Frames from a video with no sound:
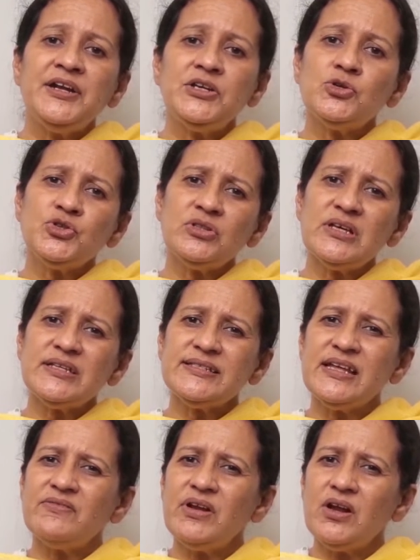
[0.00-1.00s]
And due to
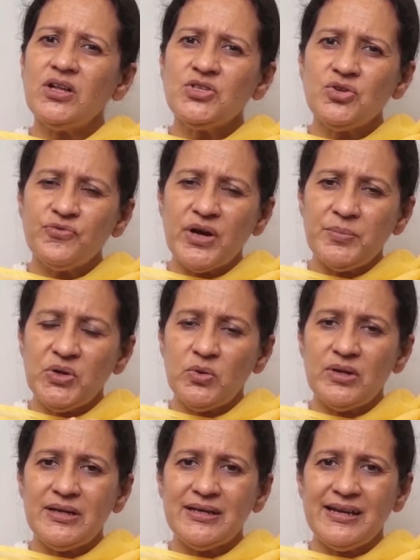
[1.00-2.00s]
this, there were lots of
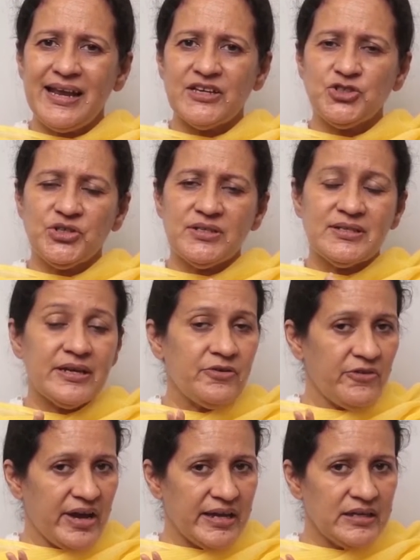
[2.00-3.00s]
communal clashes
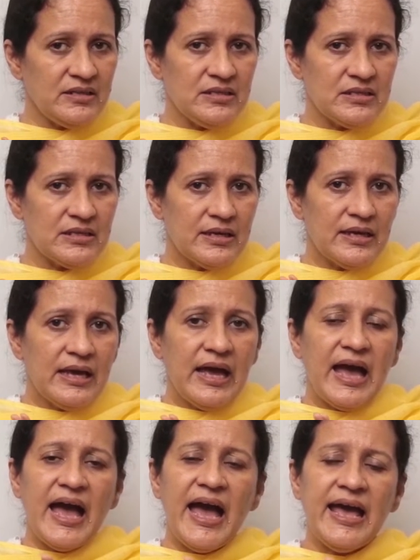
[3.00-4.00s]
and riots,
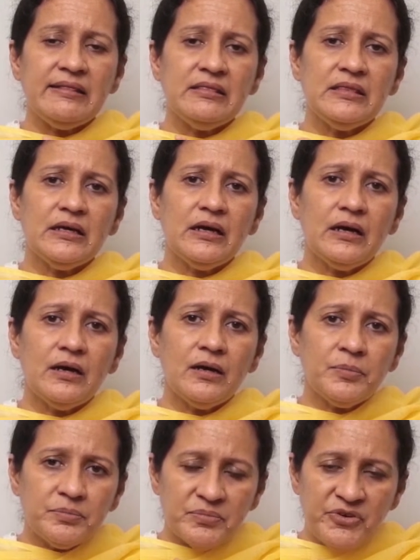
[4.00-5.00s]
and
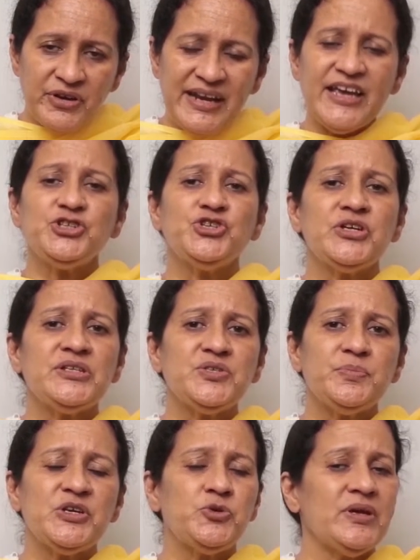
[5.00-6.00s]
the
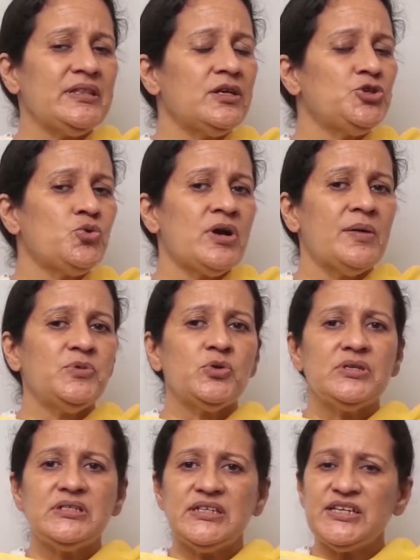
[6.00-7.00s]
relations between the two
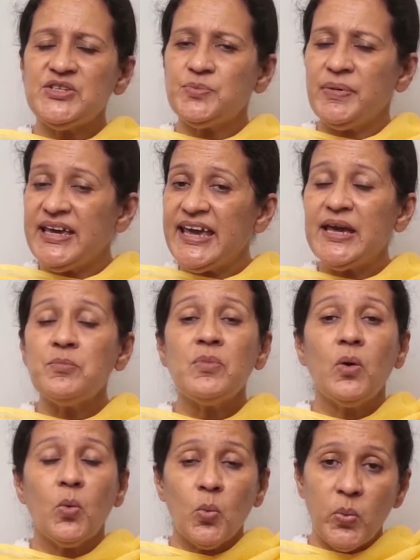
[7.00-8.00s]
communities
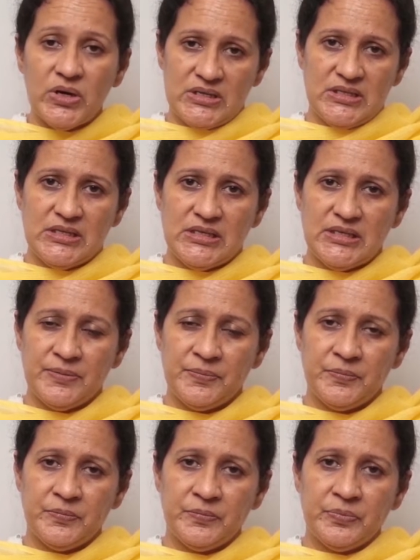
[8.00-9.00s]
became worse.